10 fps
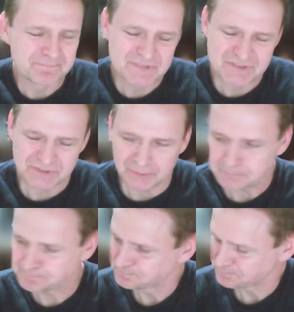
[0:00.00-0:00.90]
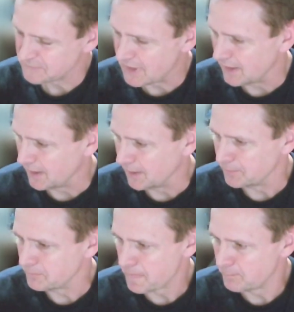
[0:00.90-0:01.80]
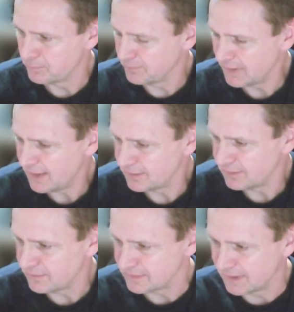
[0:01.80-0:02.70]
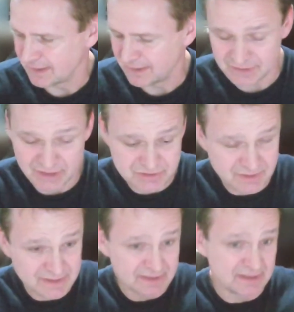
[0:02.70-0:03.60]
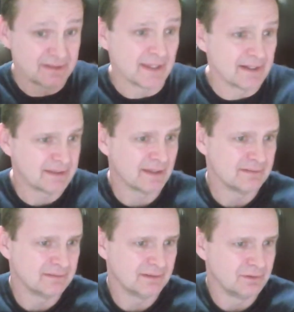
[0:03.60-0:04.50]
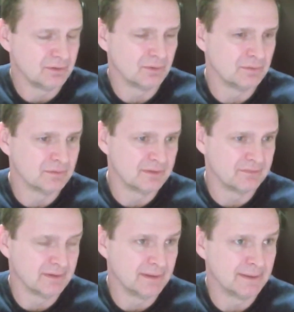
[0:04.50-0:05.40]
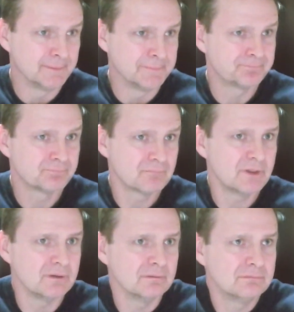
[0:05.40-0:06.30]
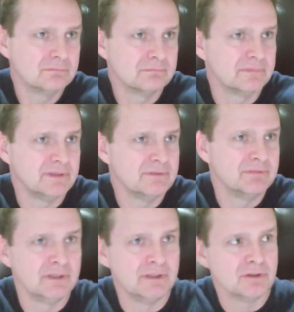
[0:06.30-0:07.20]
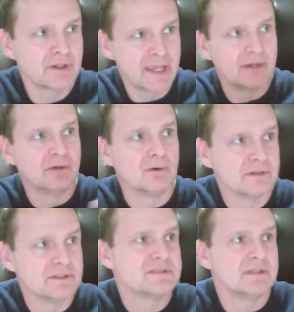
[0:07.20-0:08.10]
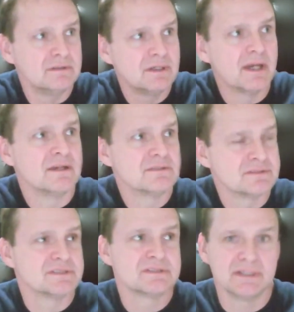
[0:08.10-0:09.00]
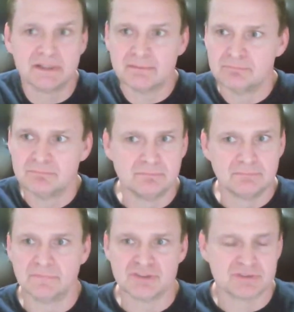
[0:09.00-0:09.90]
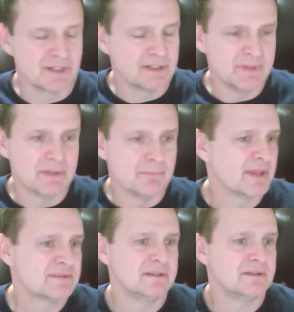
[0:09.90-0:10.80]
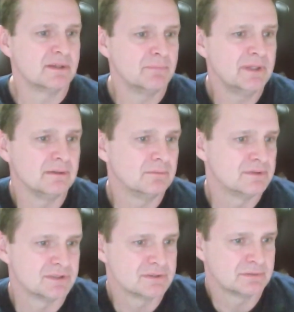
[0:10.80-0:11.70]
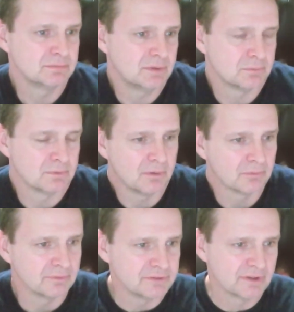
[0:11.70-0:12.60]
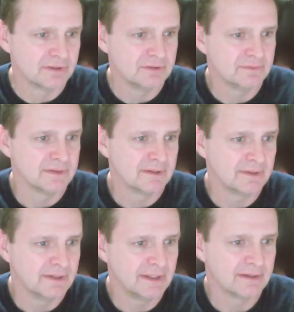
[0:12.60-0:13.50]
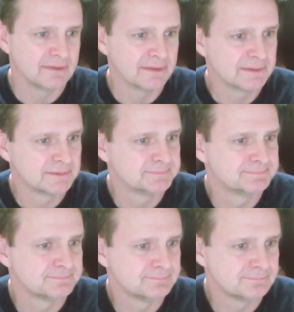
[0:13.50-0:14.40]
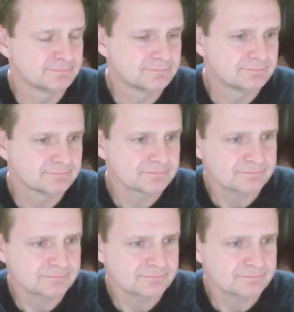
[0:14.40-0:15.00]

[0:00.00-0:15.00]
So, um, but yeah, no, and it, it, it's great to hear that that you know, um, you know, even in your categories that you guys are just like just trying to be the best that you can be, which is what we're all really trying to do at the end of the day, I think. Mm-hmm.